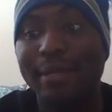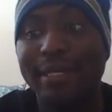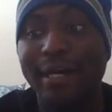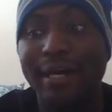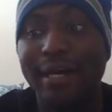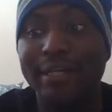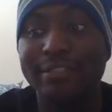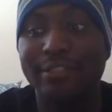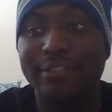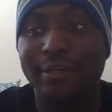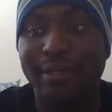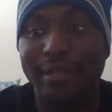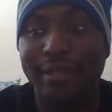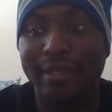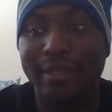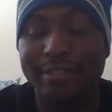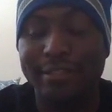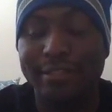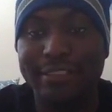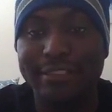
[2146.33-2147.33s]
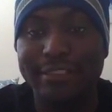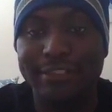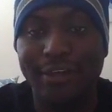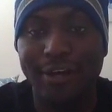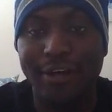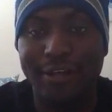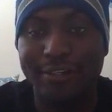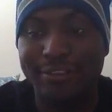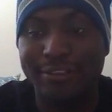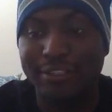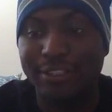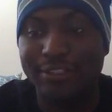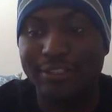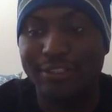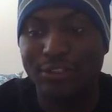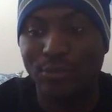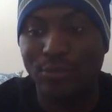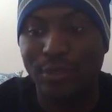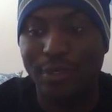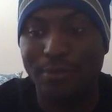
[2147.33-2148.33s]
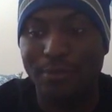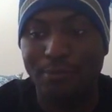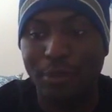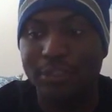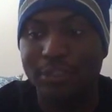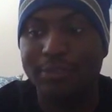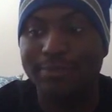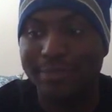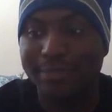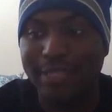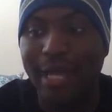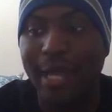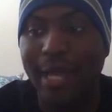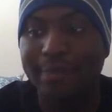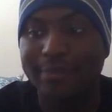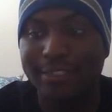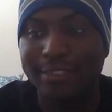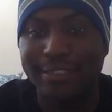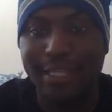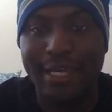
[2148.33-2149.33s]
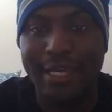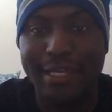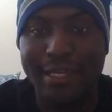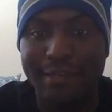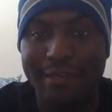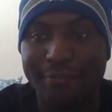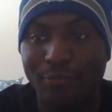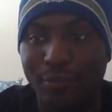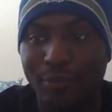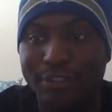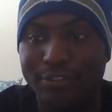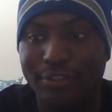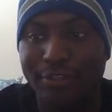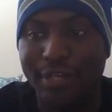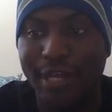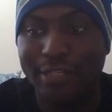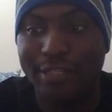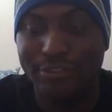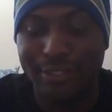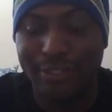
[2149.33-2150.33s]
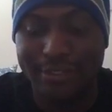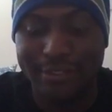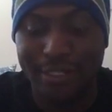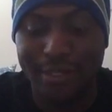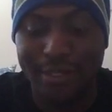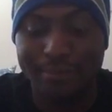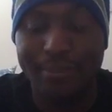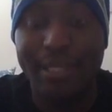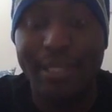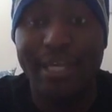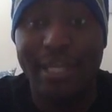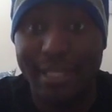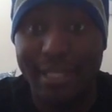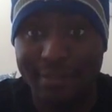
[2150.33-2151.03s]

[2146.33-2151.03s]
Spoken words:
because she's took to Twitter multiple times to say if once her contract's up,